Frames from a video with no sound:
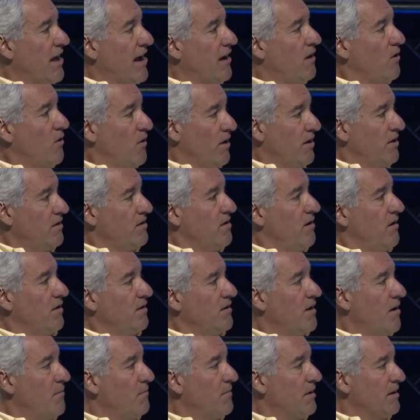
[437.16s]
black credit
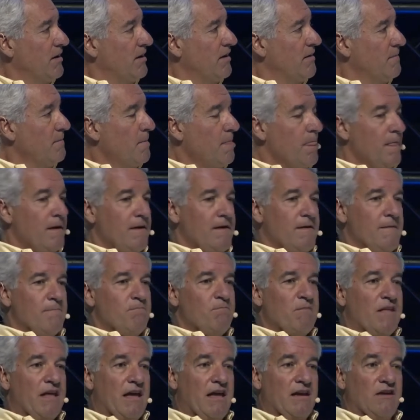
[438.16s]
card company.
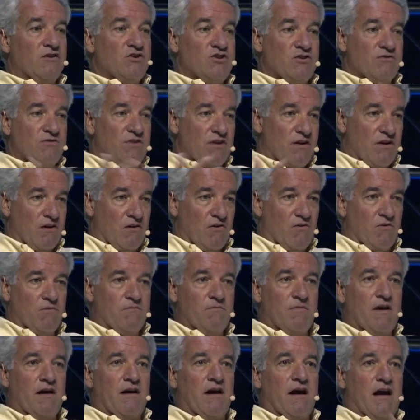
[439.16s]
And as you
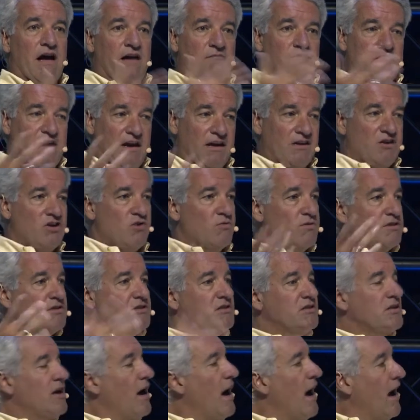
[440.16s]
know, I paid you
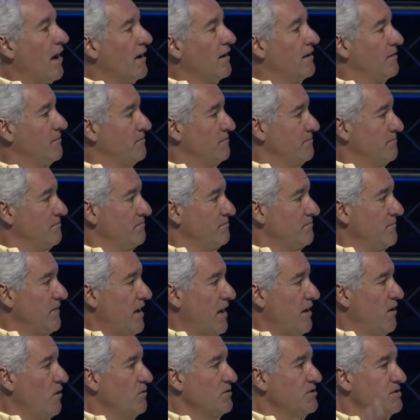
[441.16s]
in stock.
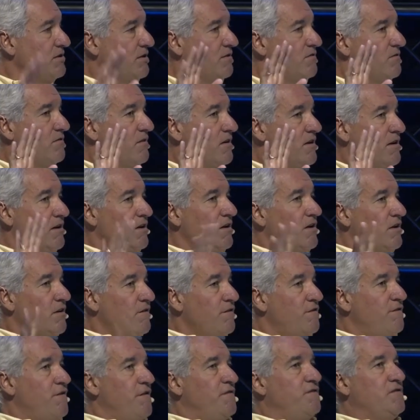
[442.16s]
I hosted
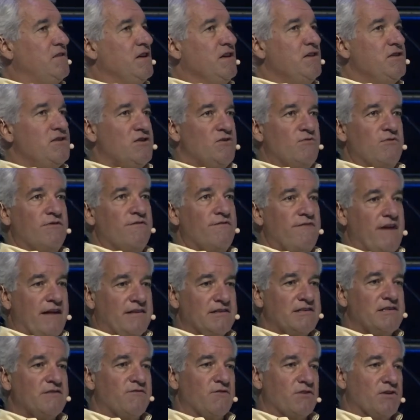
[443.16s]
52
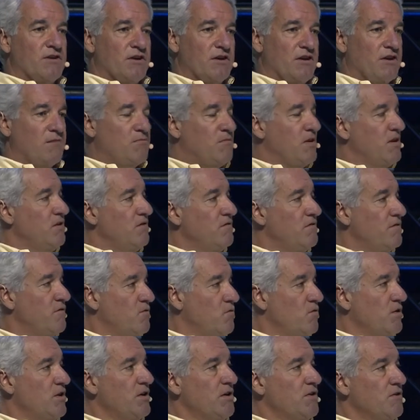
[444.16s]
events for him in
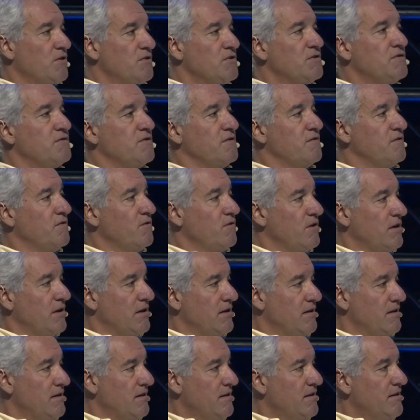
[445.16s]
4 years for
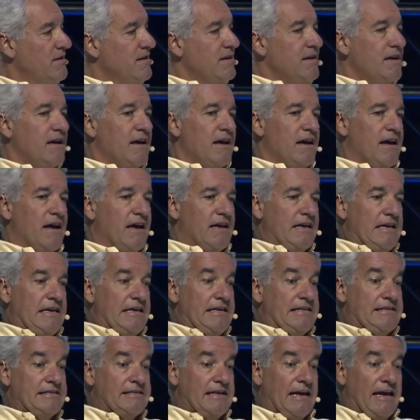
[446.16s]
free. And
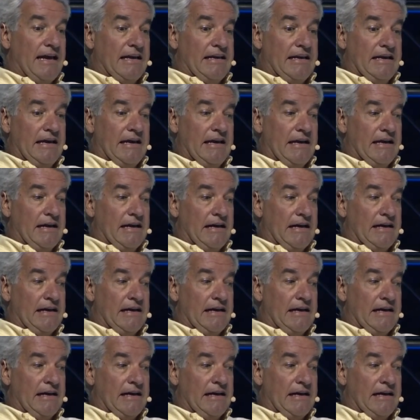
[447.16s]
he said,